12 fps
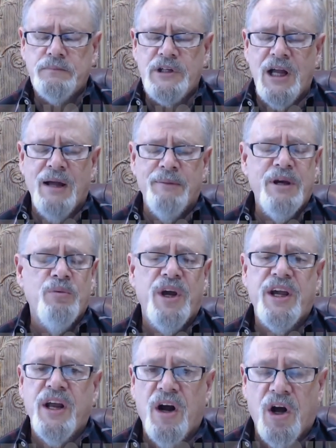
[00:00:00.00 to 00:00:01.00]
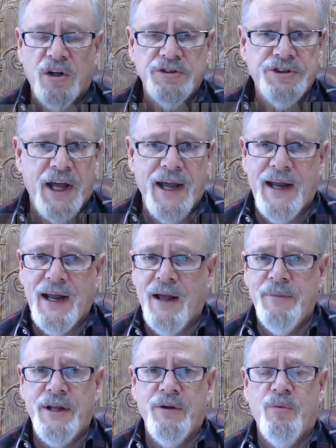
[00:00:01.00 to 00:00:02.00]
I mean, we can all say, I
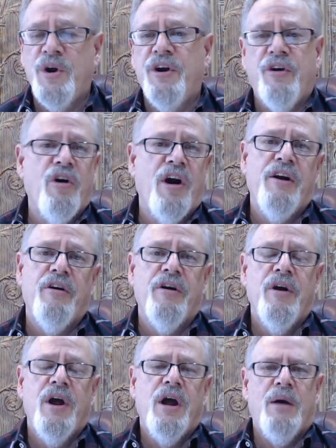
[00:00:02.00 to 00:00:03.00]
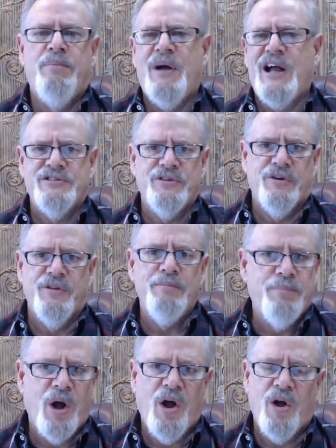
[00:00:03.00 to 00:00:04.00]
mean, there wasn't a greater apostle
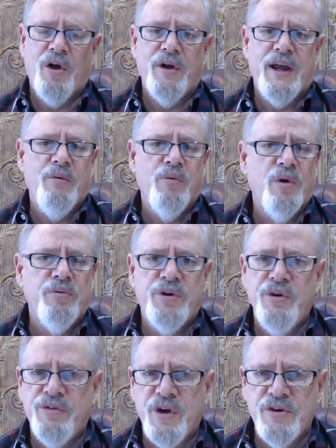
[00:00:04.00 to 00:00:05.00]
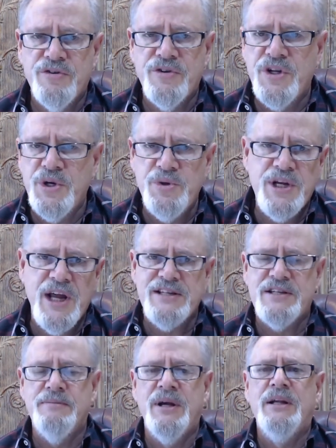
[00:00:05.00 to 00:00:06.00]
than Paul. He wrote 2/3 of the New
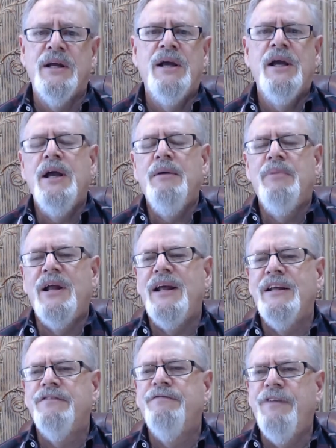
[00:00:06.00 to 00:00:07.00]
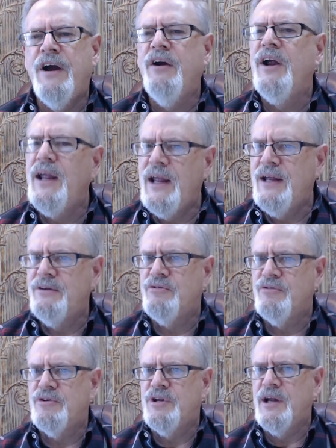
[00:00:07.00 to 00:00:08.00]
Testament, but it's very
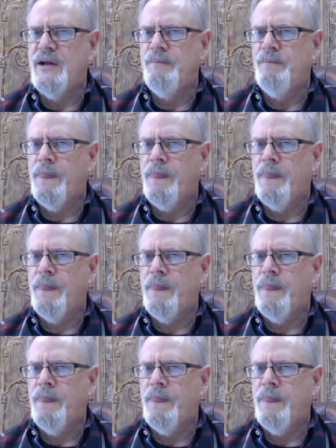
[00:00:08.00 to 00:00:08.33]
interesting.